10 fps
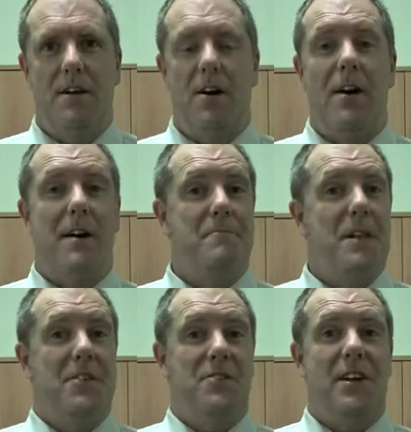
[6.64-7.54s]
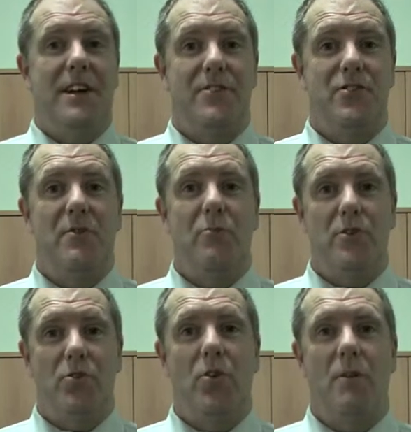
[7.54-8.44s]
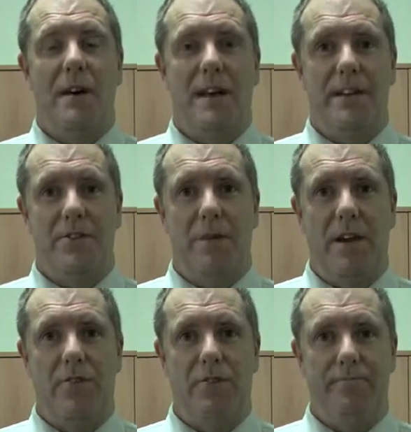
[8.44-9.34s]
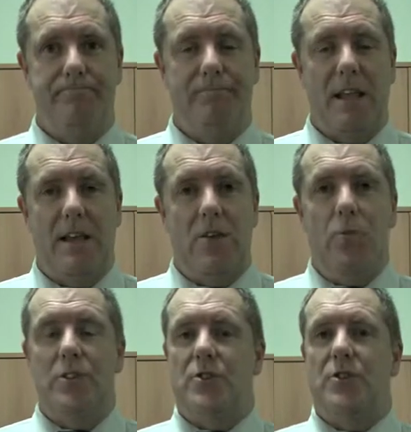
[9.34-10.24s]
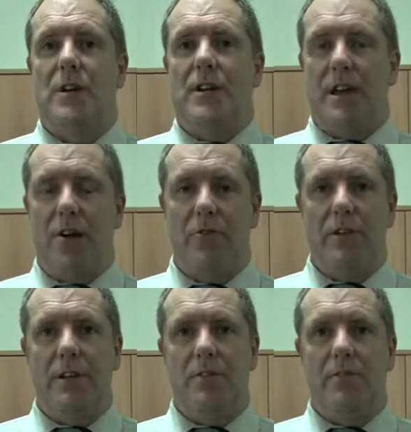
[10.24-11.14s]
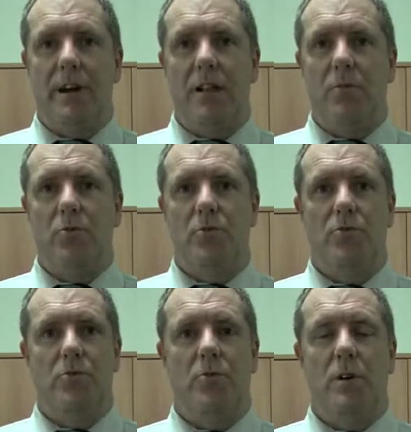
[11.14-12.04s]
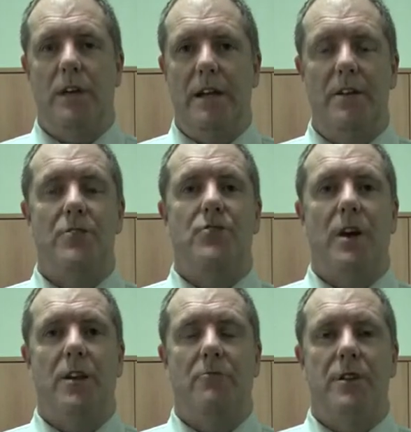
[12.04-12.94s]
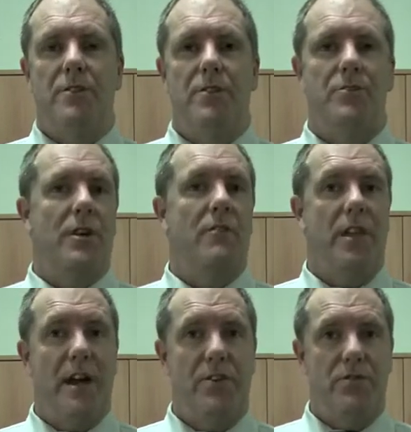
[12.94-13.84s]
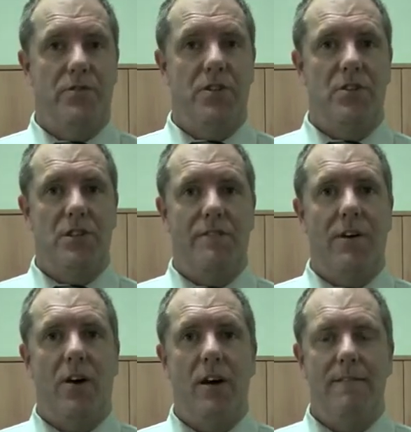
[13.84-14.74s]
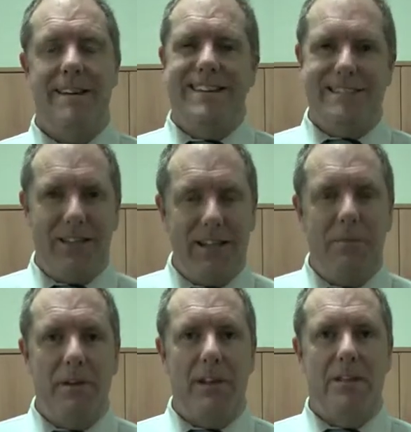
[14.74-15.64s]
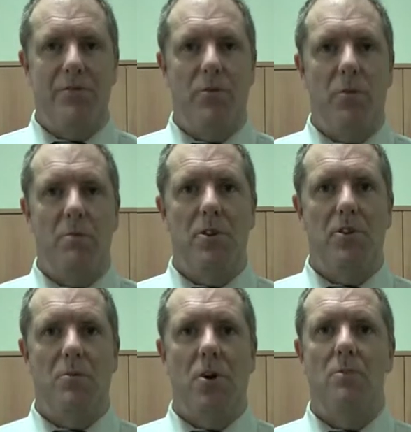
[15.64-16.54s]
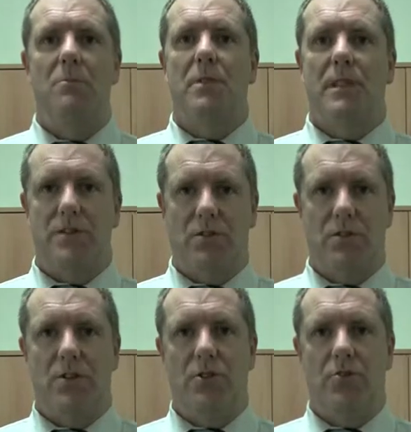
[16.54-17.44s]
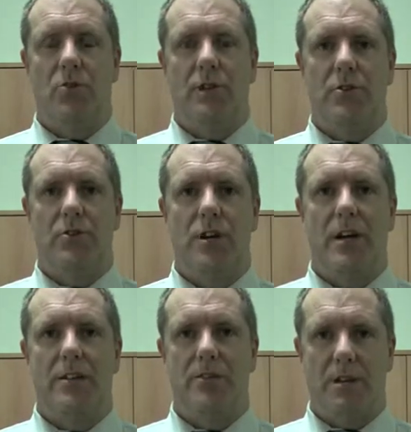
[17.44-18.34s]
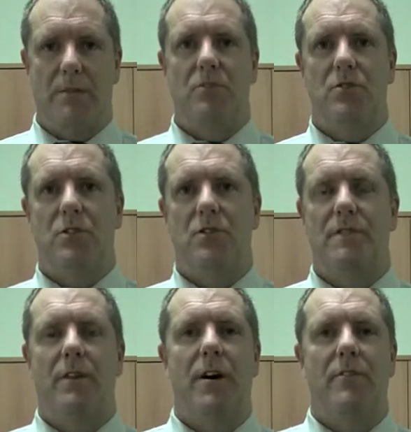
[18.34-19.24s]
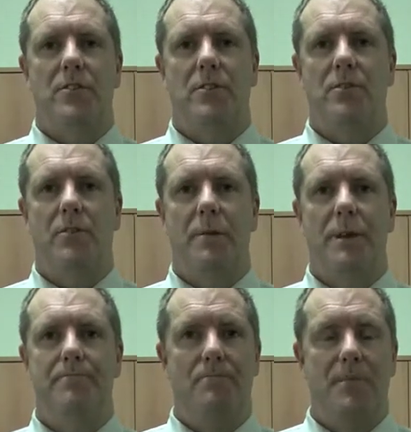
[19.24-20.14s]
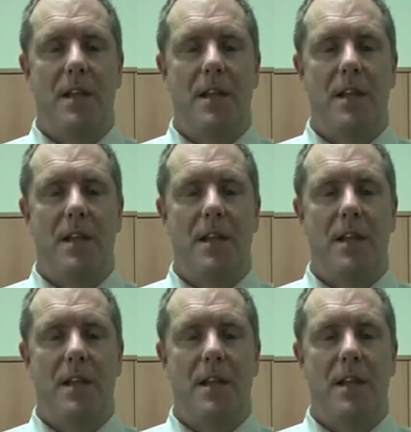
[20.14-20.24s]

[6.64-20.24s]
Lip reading: Hi, today at GEM we're talking about age pension, which currently is available to any Australian residents over the age of 65. It's a little bit less for women at the moment, but that's shortly to change up to 65 as it is for men.